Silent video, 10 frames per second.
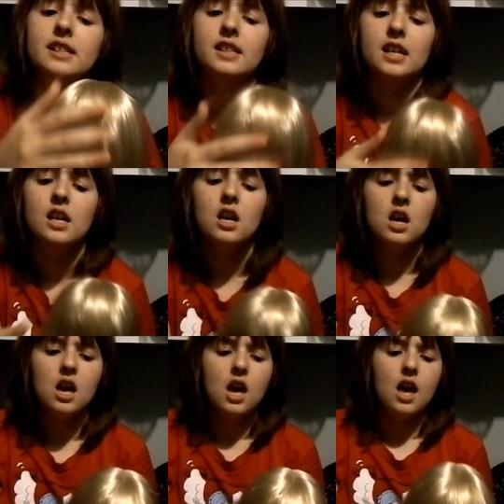can see,
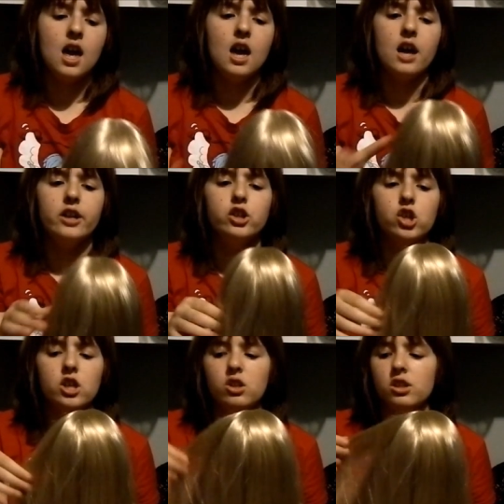and
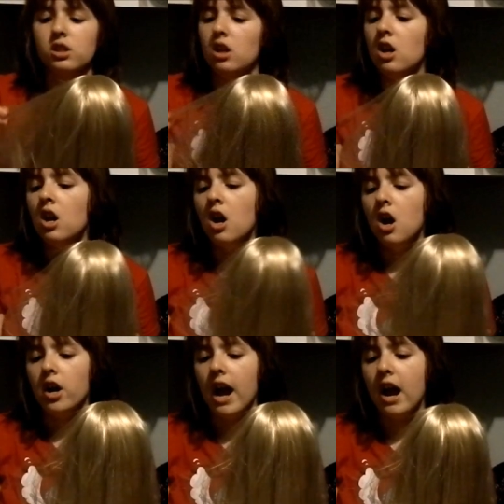she just,
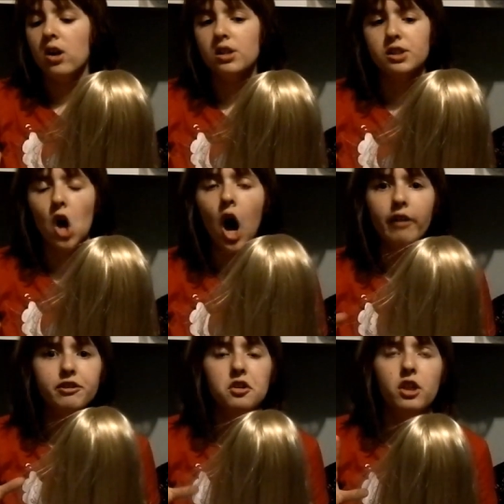her hair is
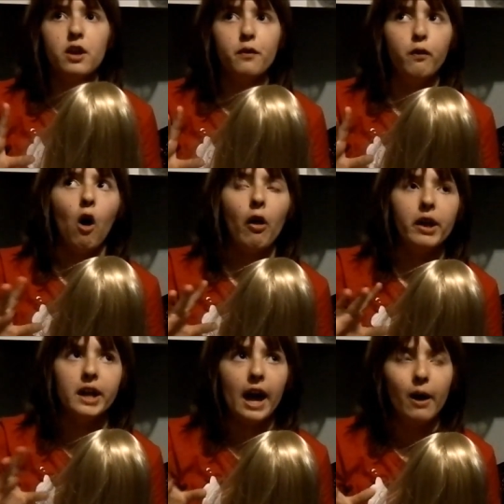constantly
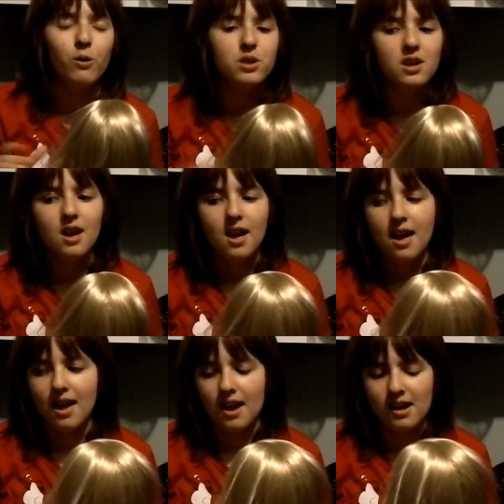falling out.
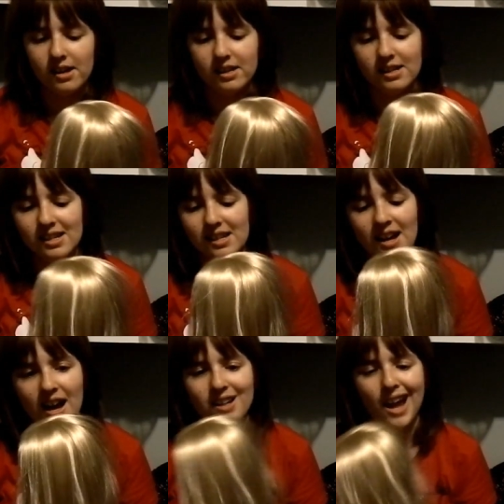And
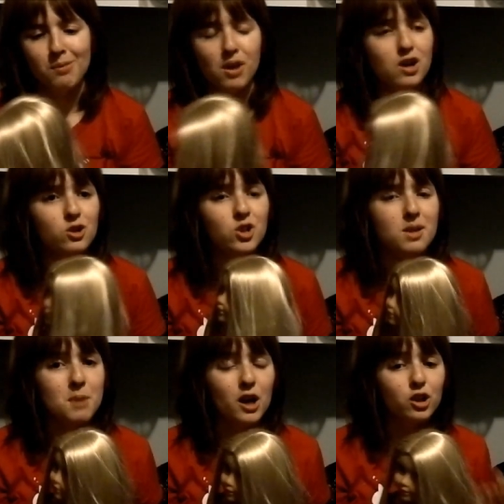yeah, I brought her to
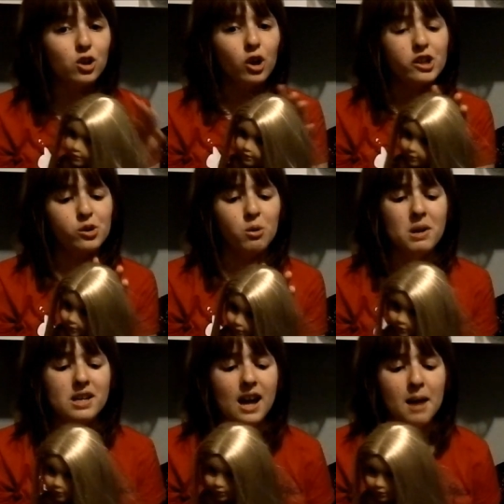the American Girl store
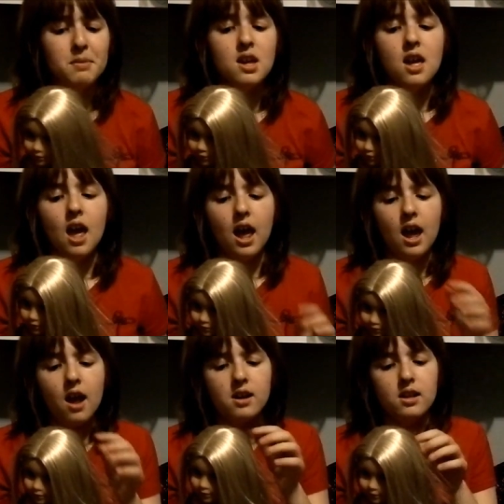one time,
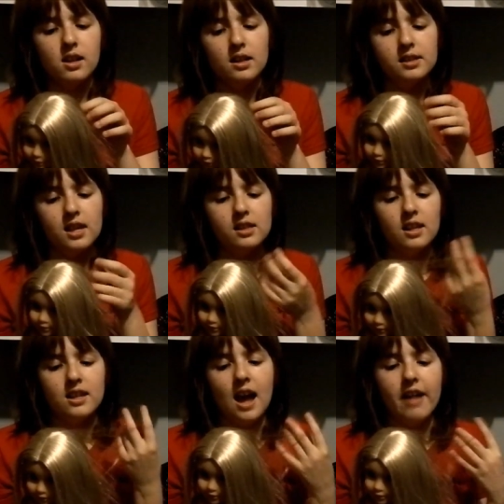and they said
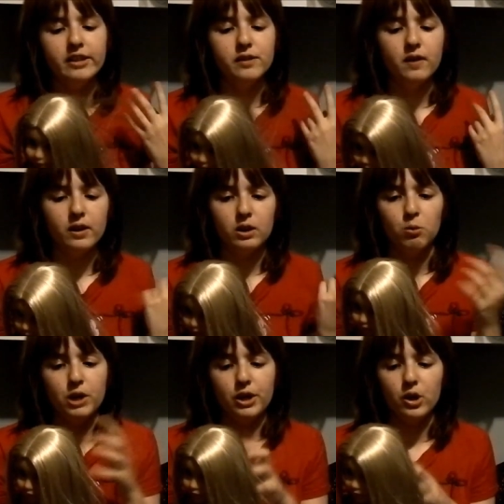that yeah, that's very
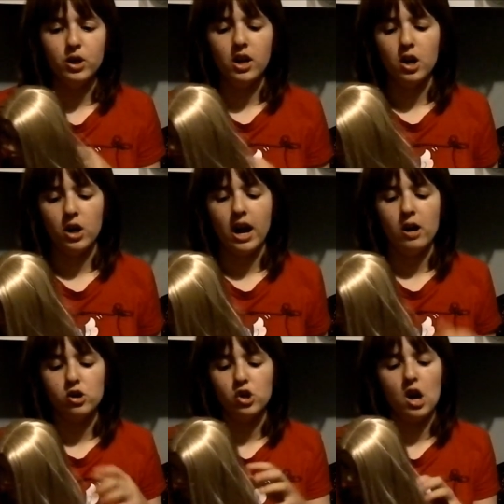weird, her
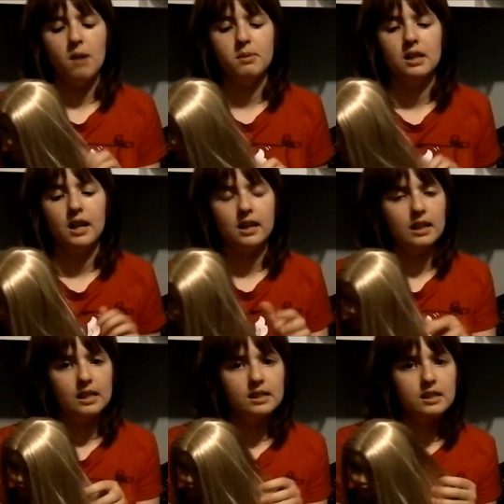hair should not be like
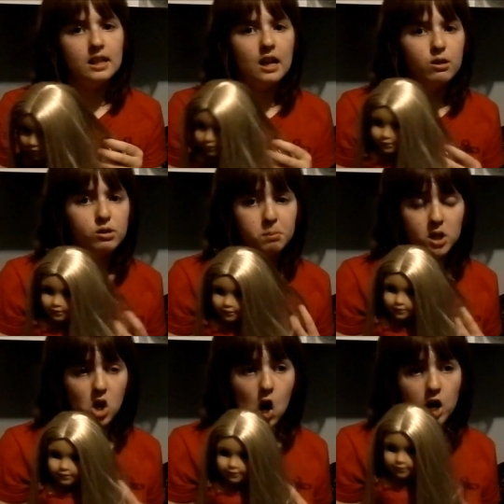this, and that it was
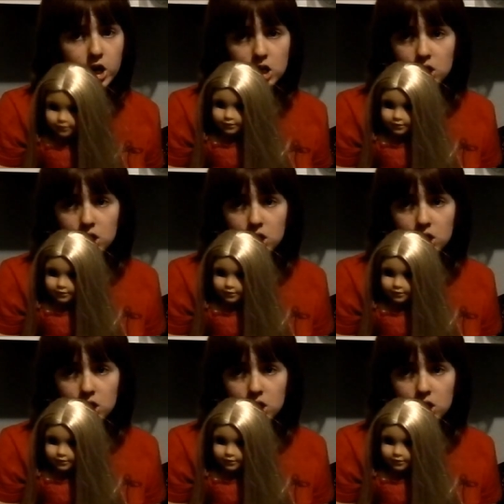put on